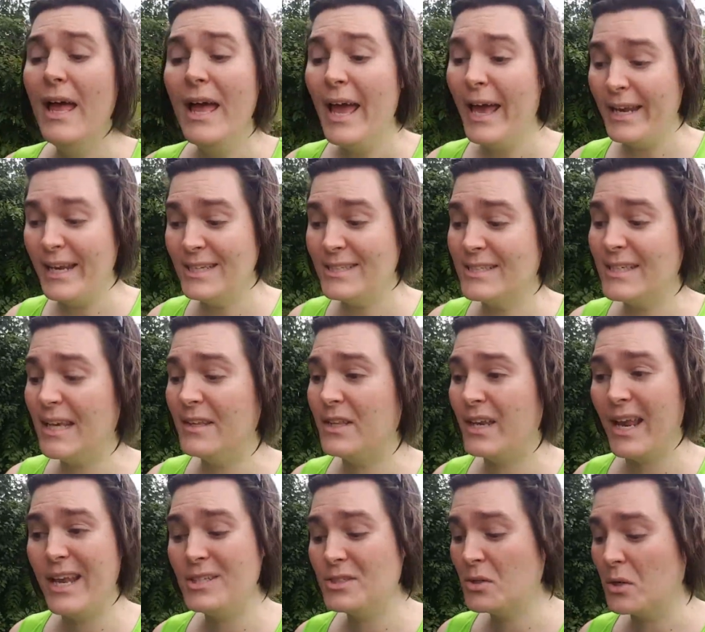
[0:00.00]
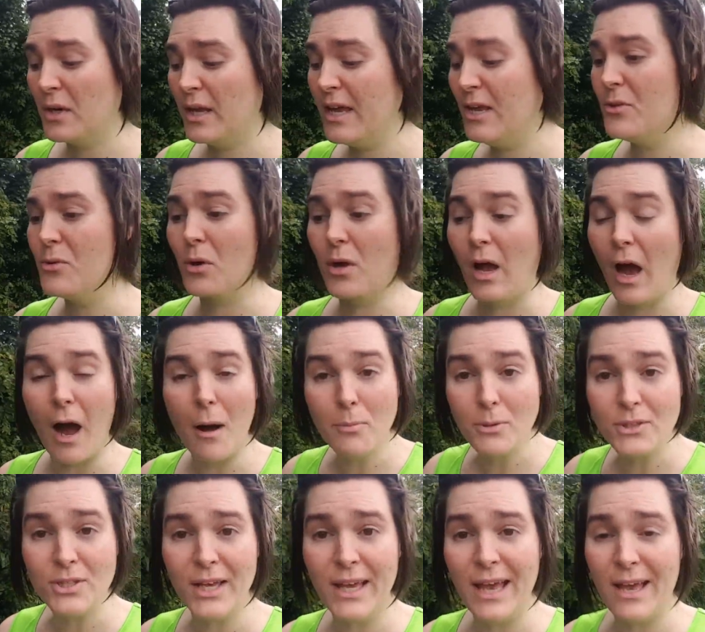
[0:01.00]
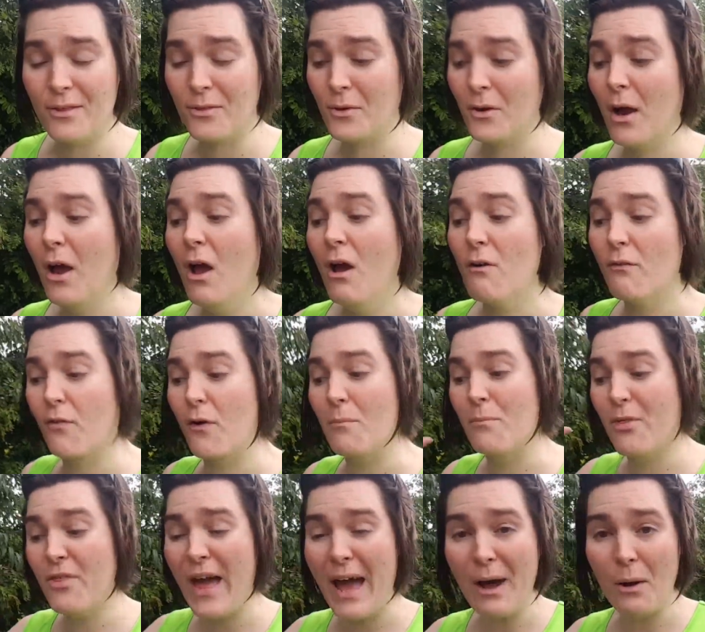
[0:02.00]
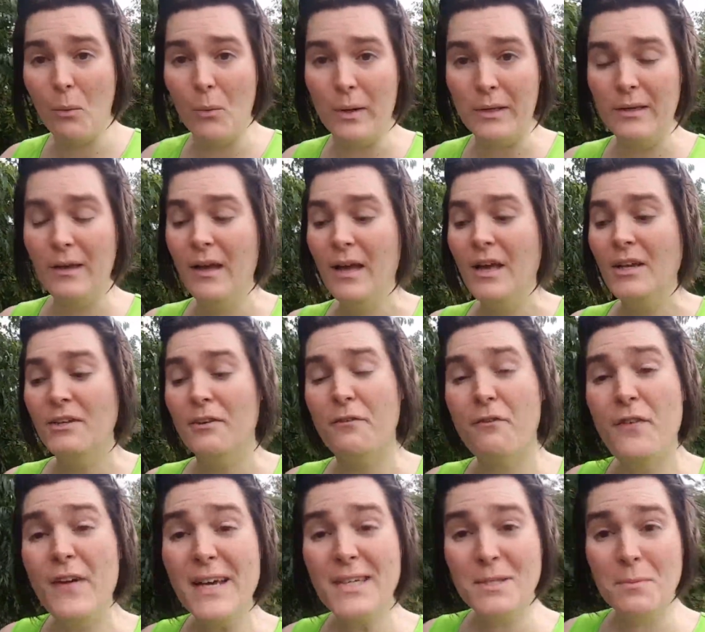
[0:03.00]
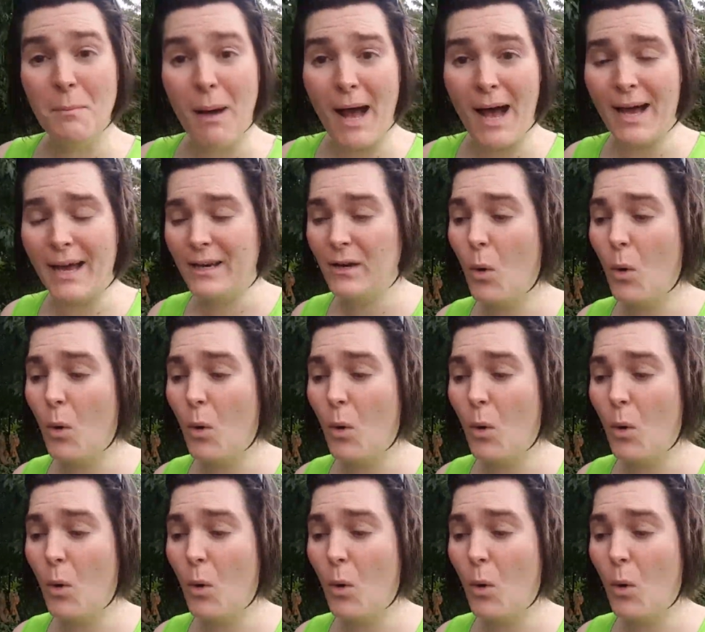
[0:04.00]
and he said that he's going to either cobble together from that one to fix mine,